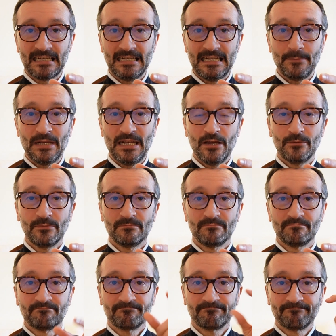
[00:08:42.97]
Let me know.
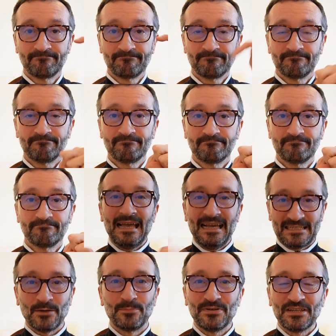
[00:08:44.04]

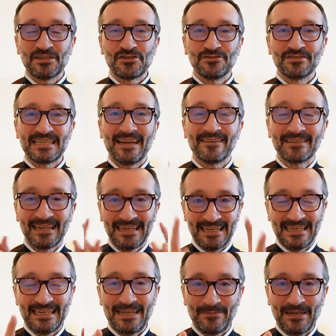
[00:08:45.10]
As I put the shoes down,
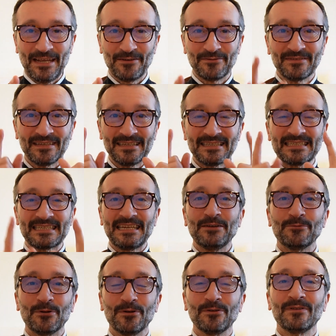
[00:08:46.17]
let me know. See
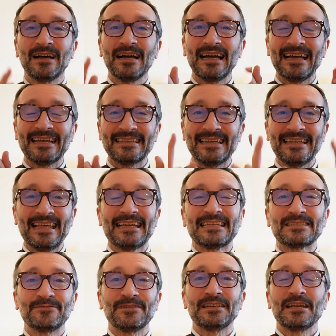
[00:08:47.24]
you all at the
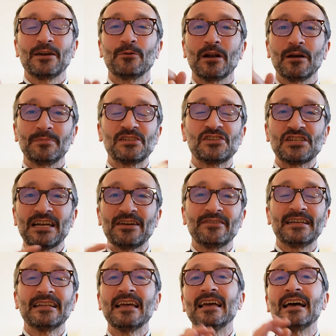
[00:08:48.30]
next video where I'll be
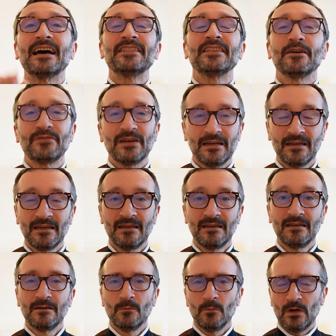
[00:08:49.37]
sharing another,
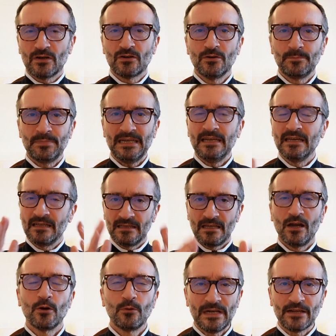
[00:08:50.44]
what could be the
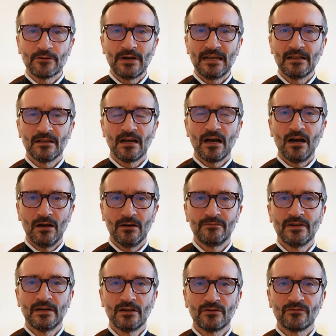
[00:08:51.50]
Holy Grail of
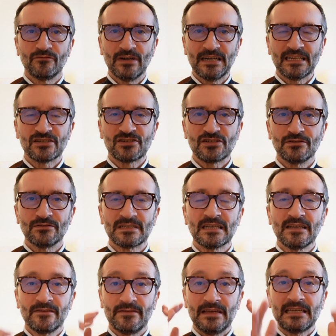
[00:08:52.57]
running shoes.
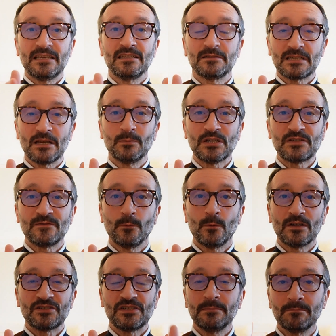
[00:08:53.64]
Thank you so much for
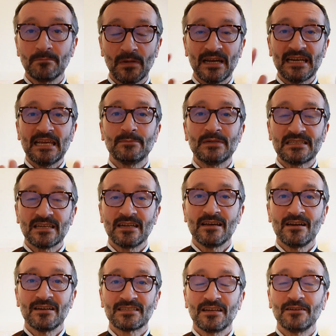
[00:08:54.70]
watching. My name is
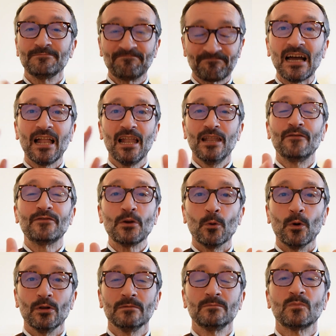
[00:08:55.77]
Donato. I love you
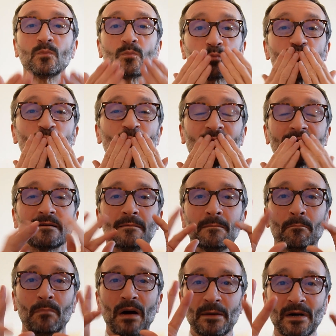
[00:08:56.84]
all.
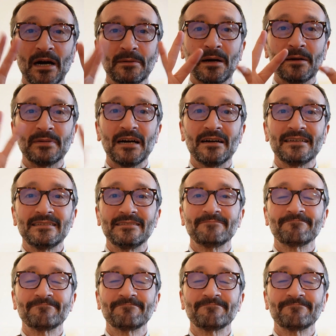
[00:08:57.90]
Bye, bye, bye, bye.